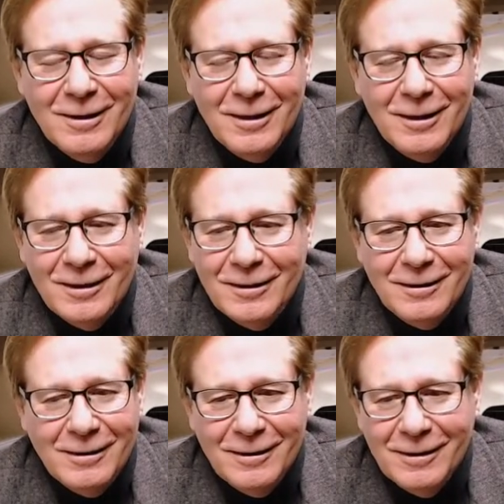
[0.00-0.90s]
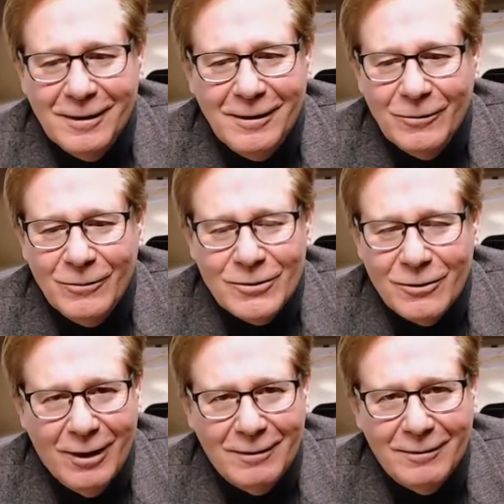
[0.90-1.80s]
And it was
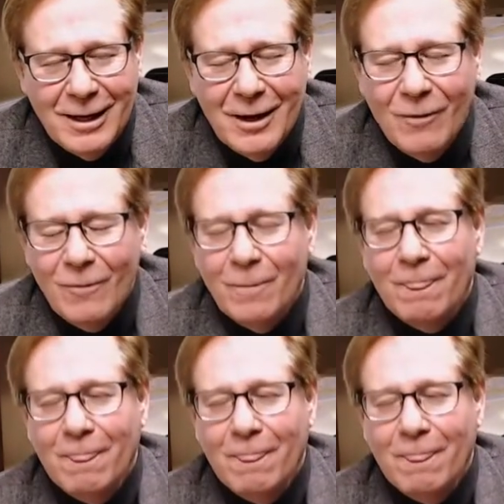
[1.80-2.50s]
great. Now,